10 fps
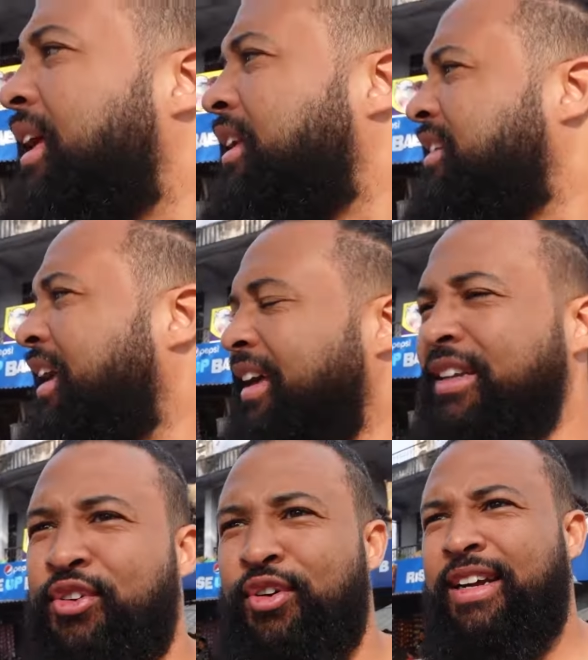it's
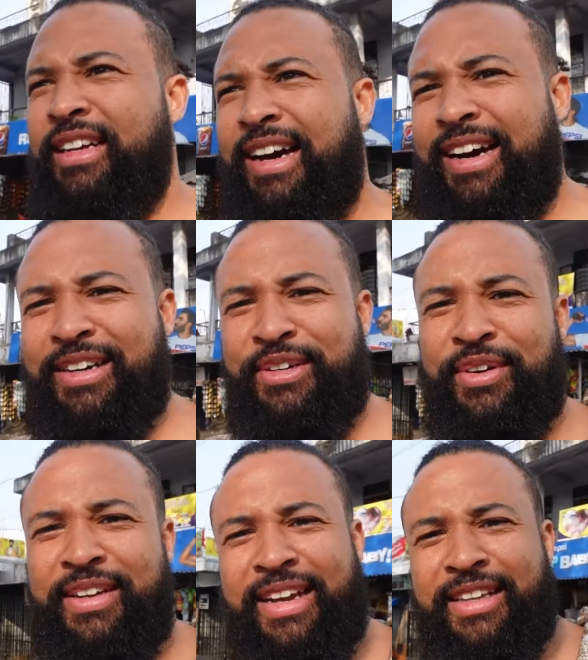getting greener and
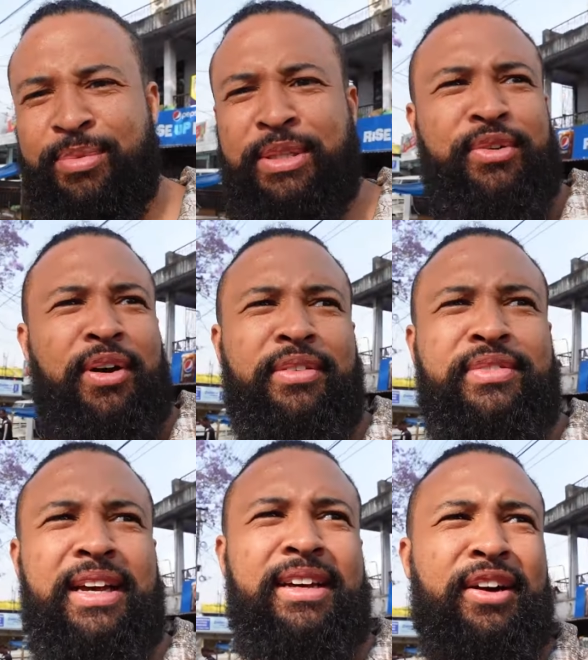greener as we drive
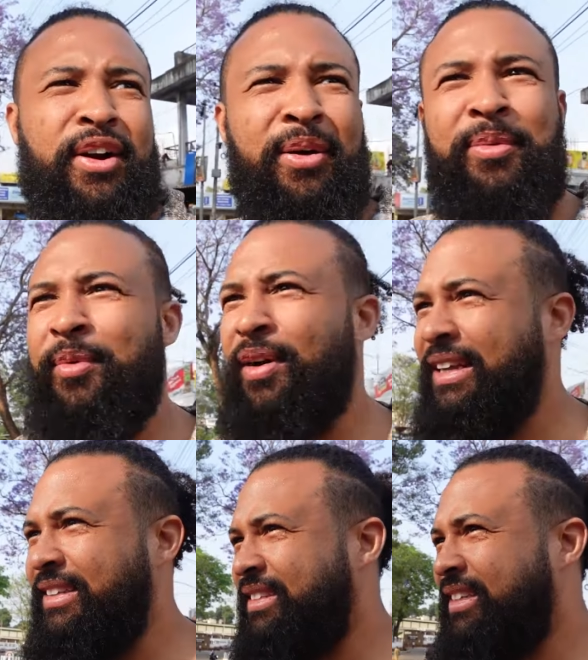down. I can't
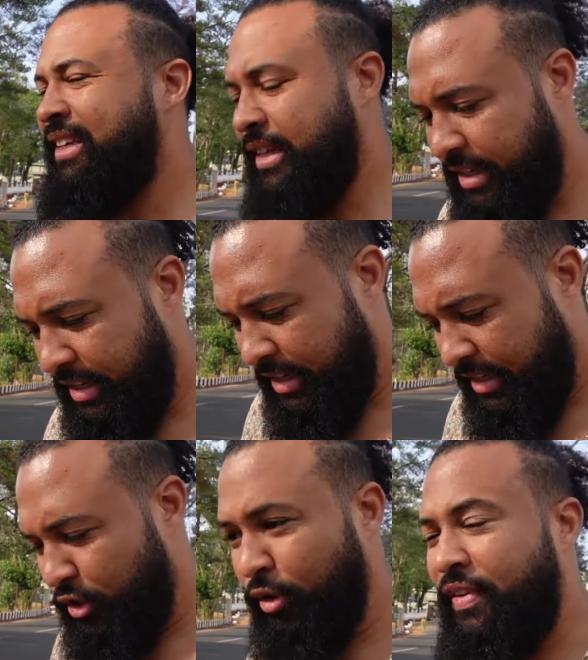wait
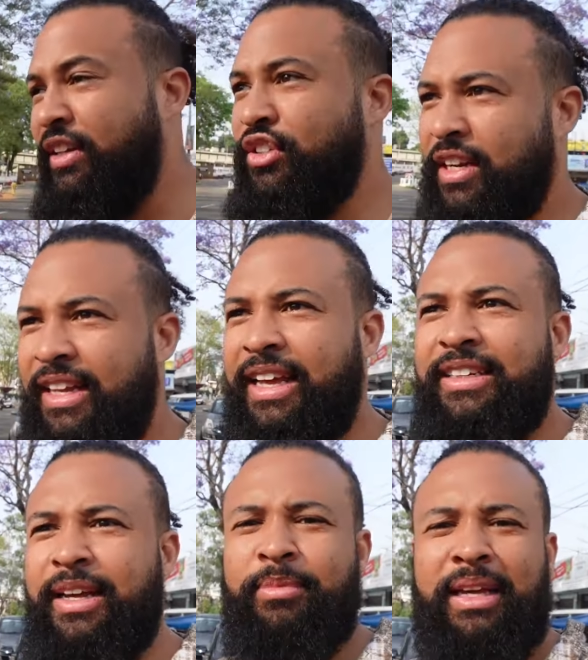to eventually
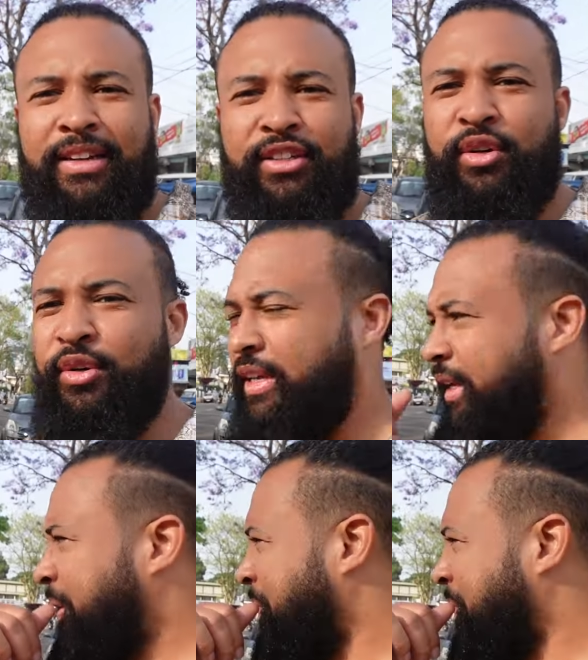end up down in Dawki